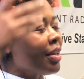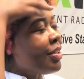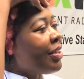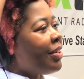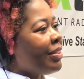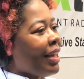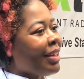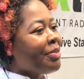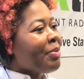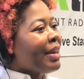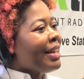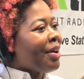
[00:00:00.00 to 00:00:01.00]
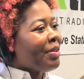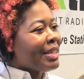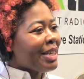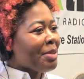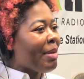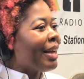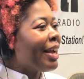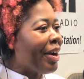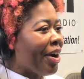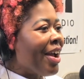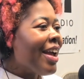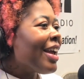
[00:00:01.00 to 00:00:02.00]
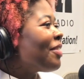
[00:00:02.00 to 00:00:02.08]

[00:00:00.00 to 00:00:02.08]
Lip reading: you know, like right now when I tell you my hair,